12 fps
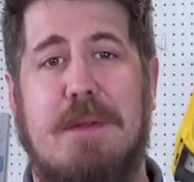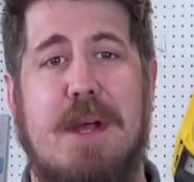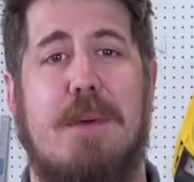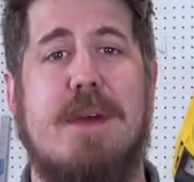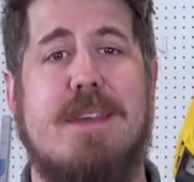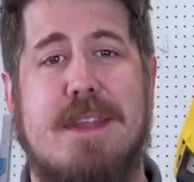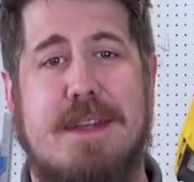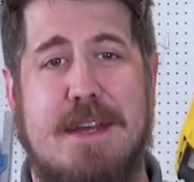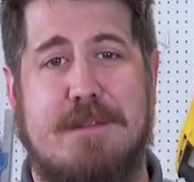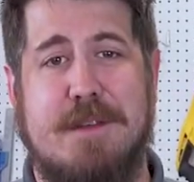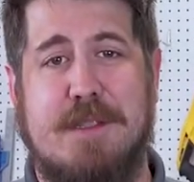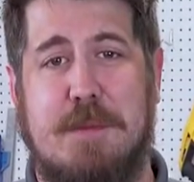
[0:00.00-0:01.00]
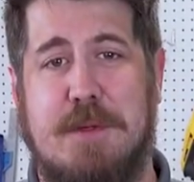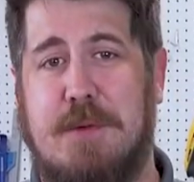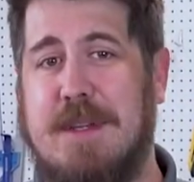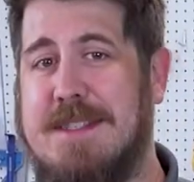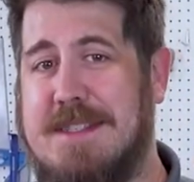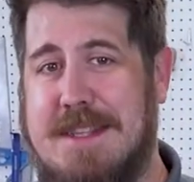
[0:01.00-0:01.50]
knowing the difference
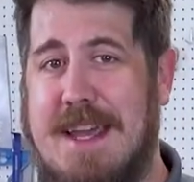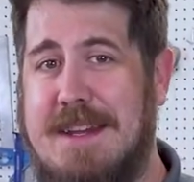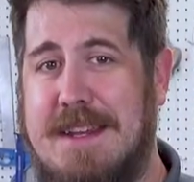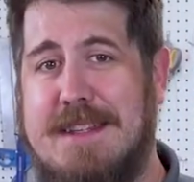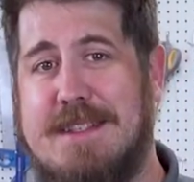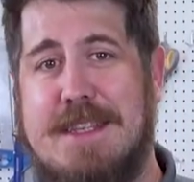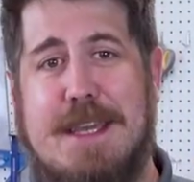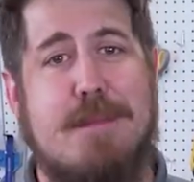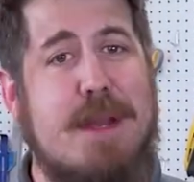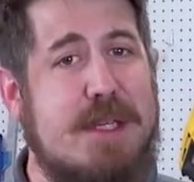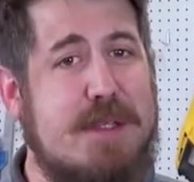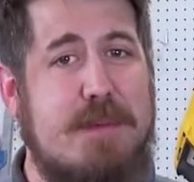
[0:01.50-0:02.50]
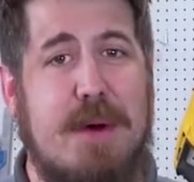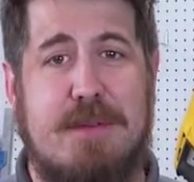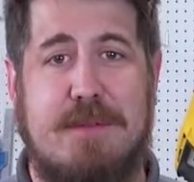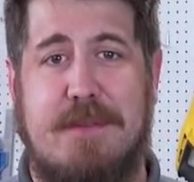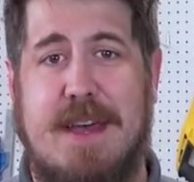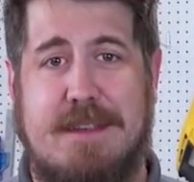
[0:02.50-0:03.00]
between standing seam and
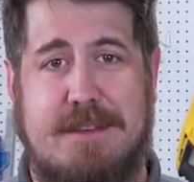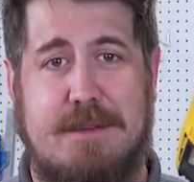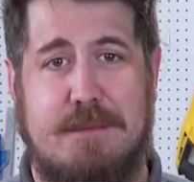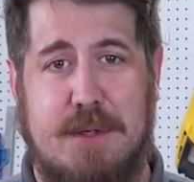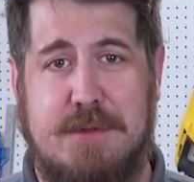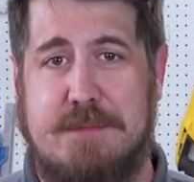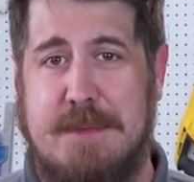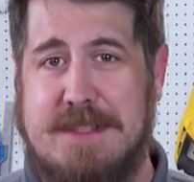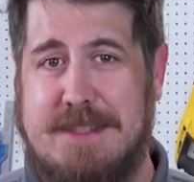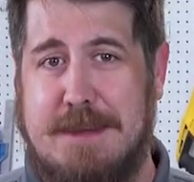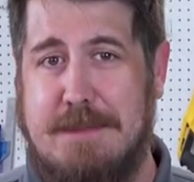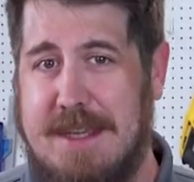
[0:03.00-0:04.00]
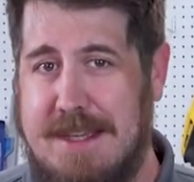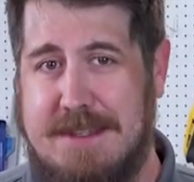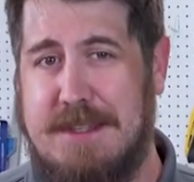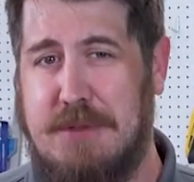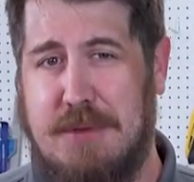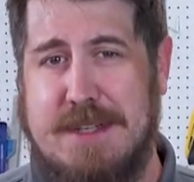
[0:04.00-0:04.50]
exposed fastened roofs may seem
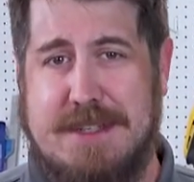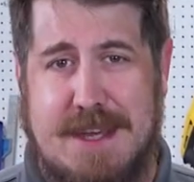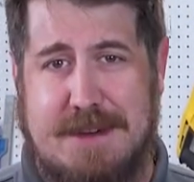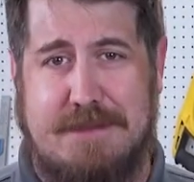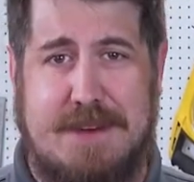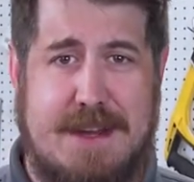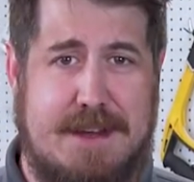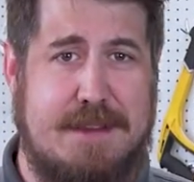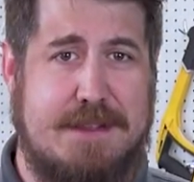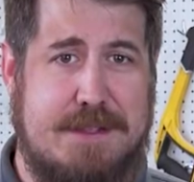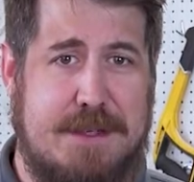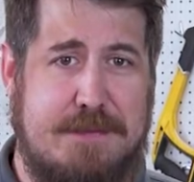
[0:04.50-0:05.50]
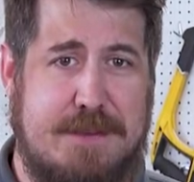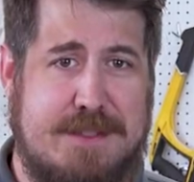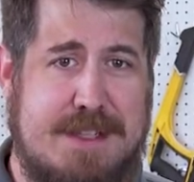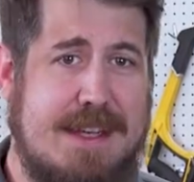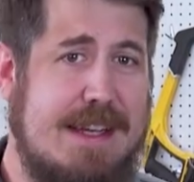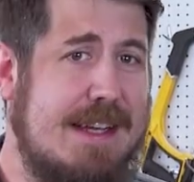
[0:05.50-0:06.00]
easy to identify on the
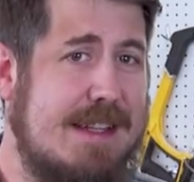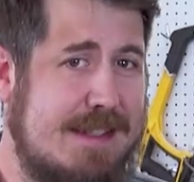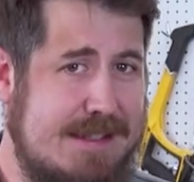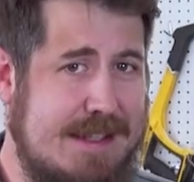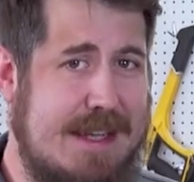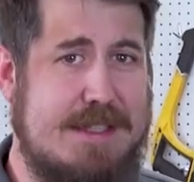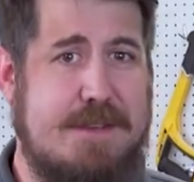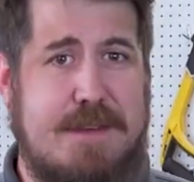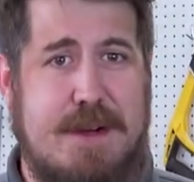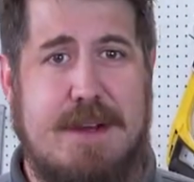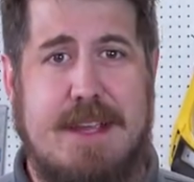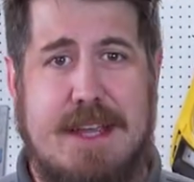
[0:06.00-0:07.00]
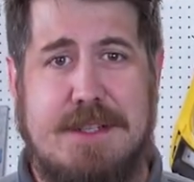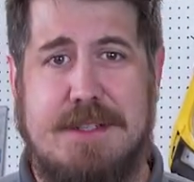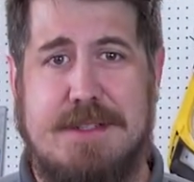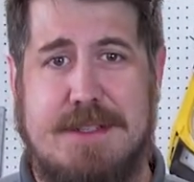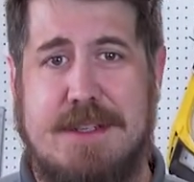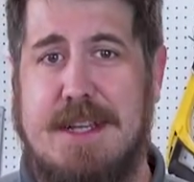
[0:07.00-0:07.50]
surface, there's lots of
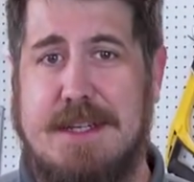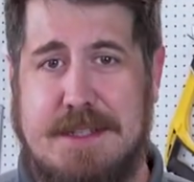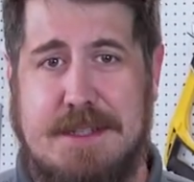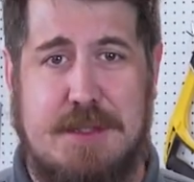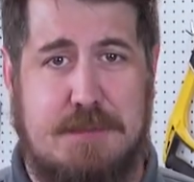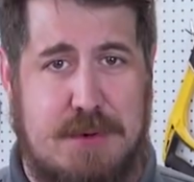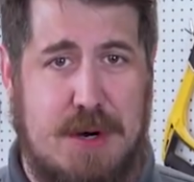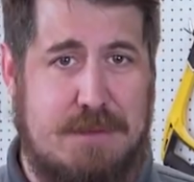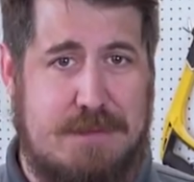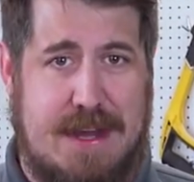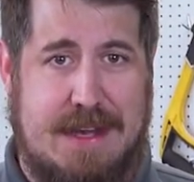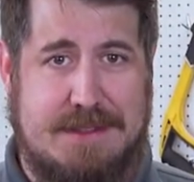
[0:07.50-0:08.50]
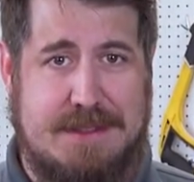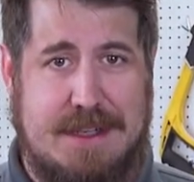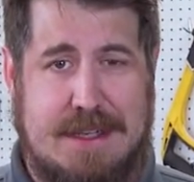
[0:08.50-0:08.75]
variations in each of these profiles.